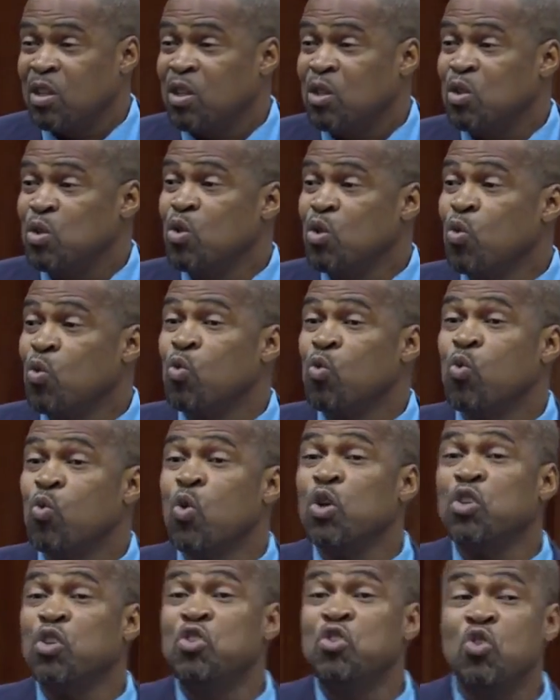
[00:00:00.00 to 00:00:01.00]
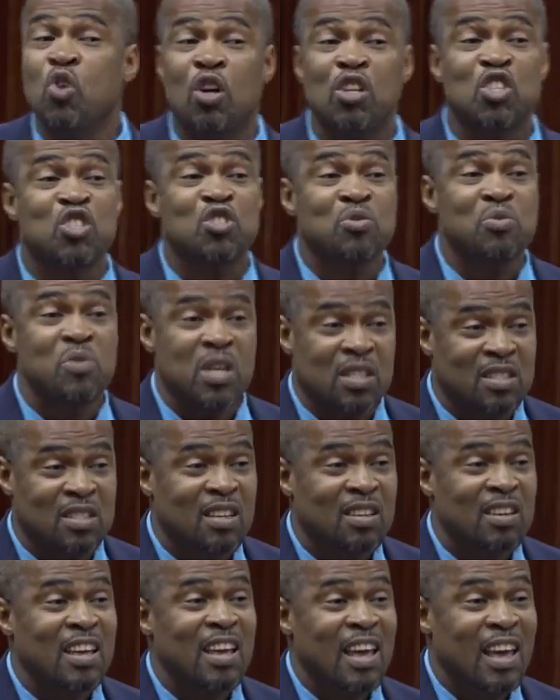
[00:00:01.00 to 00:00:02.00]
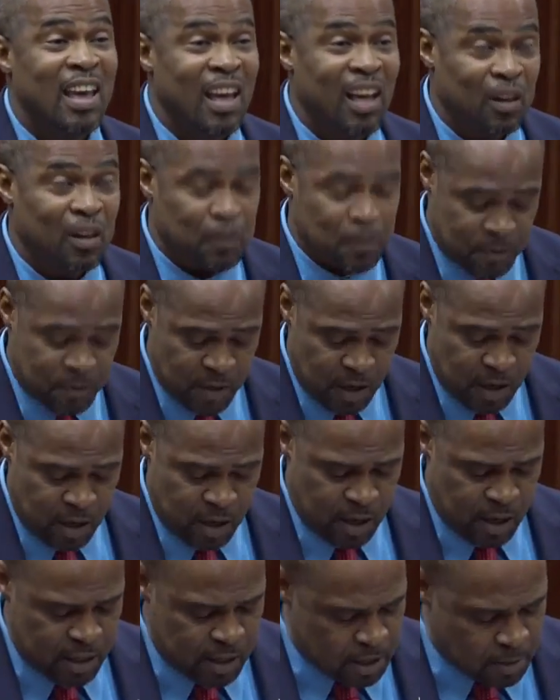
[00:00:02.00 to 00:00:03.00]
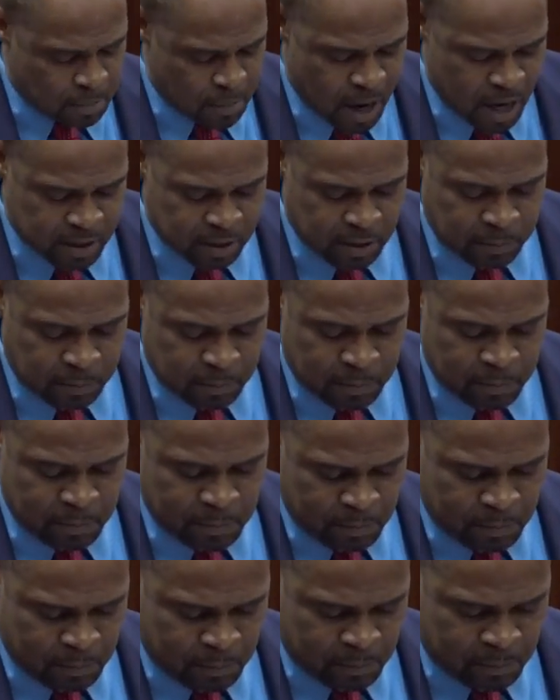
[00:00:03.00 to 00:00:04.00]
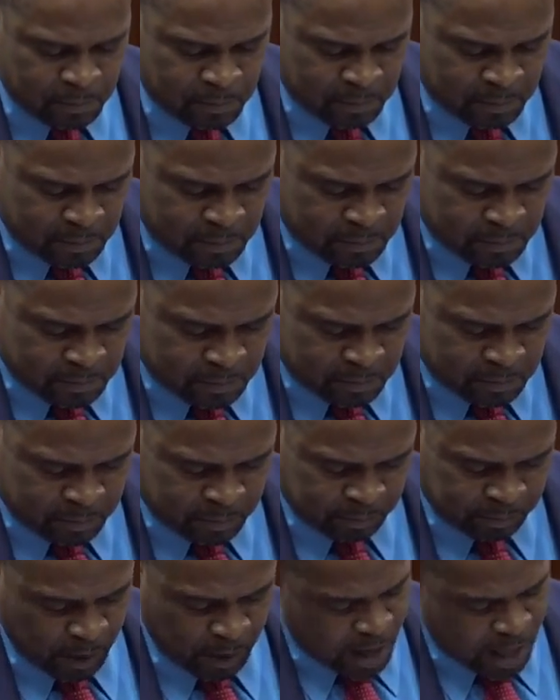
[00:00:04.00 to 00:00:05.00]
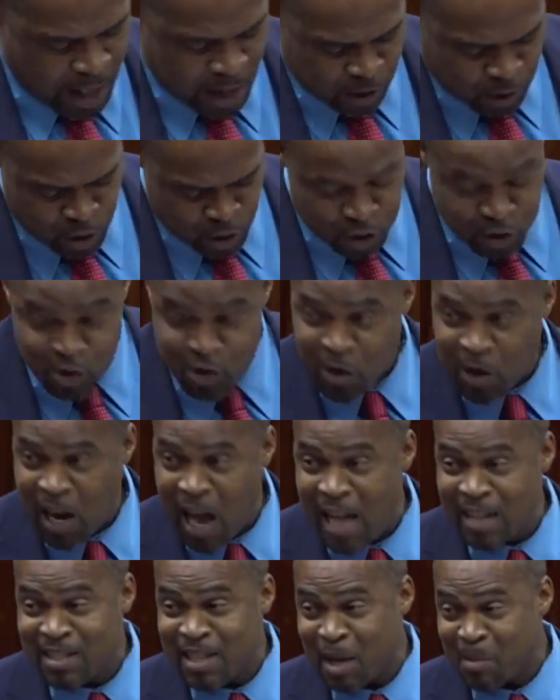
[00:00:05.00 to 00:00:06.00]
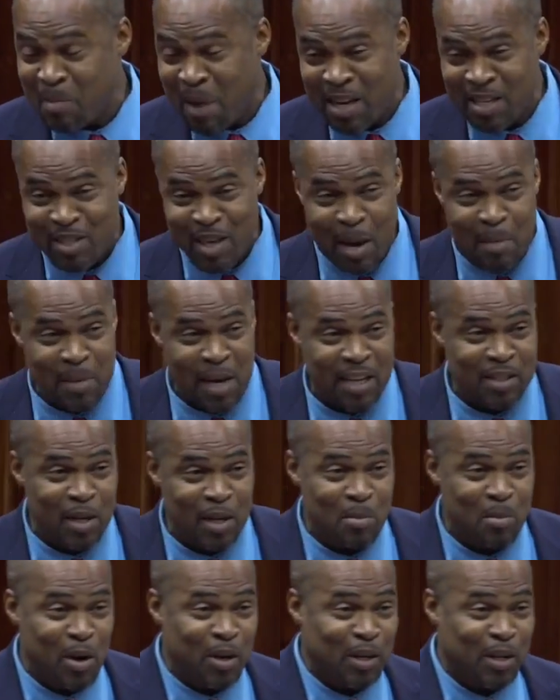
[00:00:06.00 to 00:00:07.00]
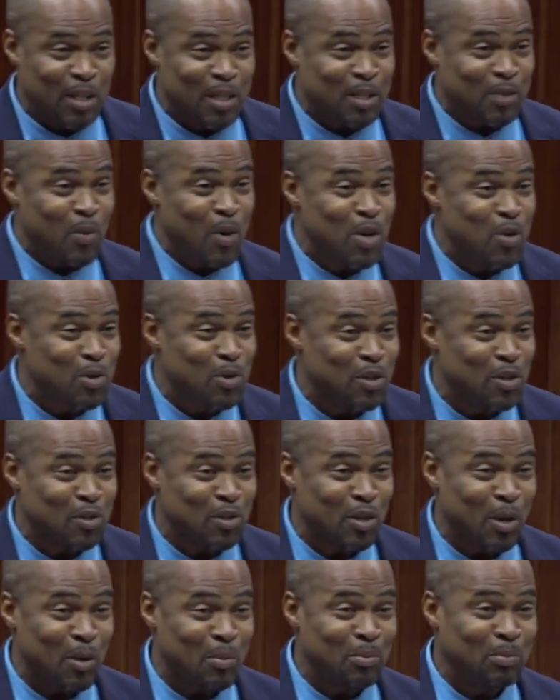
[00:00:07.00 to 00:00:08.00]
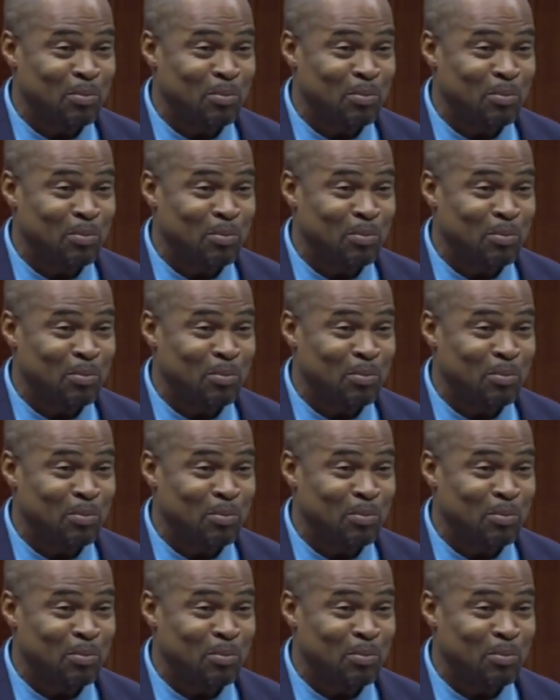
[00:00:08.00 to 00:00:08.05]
you would not treat health in the manner. And I'll continue, and I'll take my time like the Americans when you disturb,